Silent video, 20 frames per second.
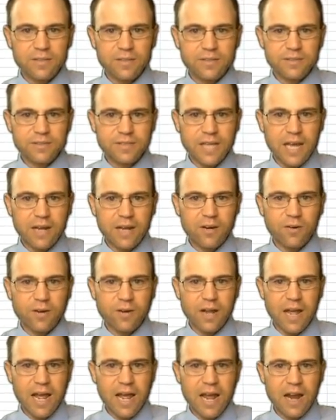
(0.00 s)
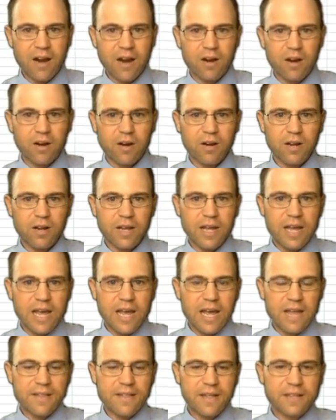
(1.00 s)
standard error,
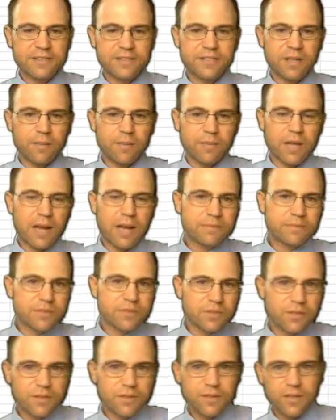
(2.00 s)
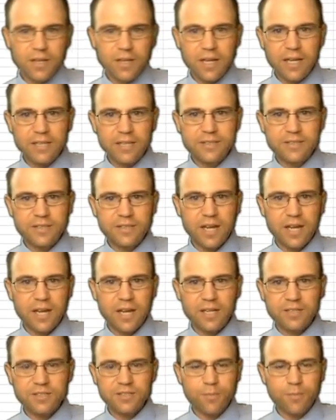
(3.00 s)
and then sometimes it's
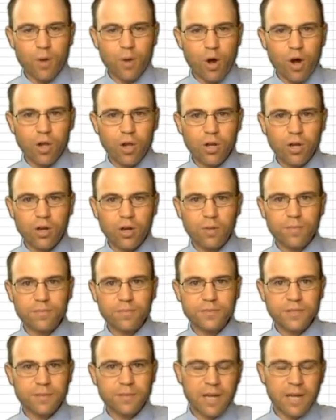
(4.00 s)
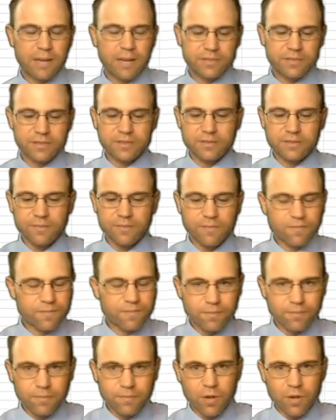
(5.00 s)
smaller, sometimes it's
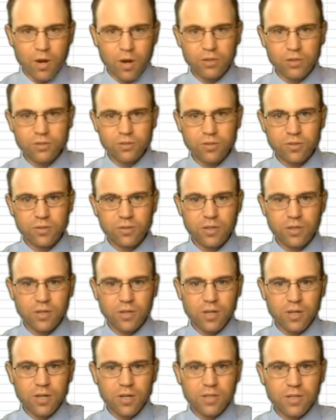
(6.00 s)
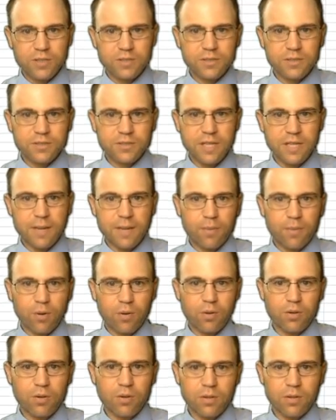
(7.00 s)
larger,
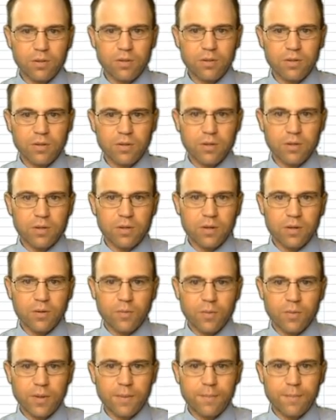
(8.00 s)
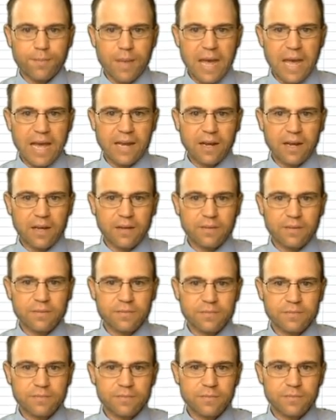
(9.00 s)
symbol, we beta,
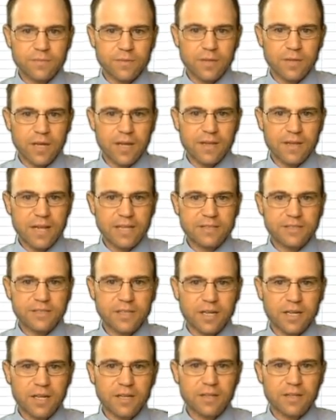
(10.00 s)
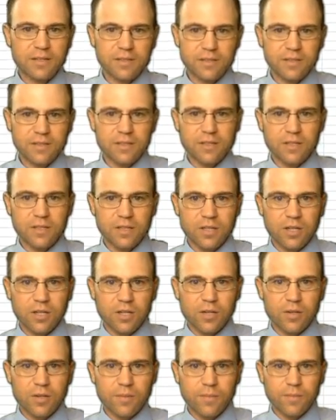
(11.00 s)
and that's a
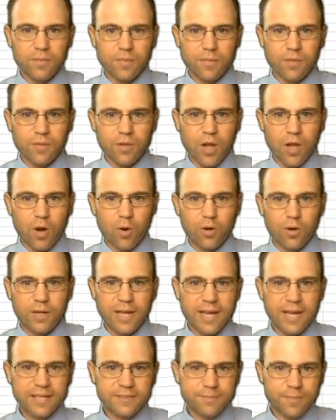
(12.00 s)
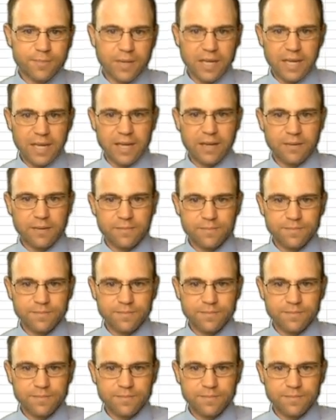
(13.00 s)
lowercase b.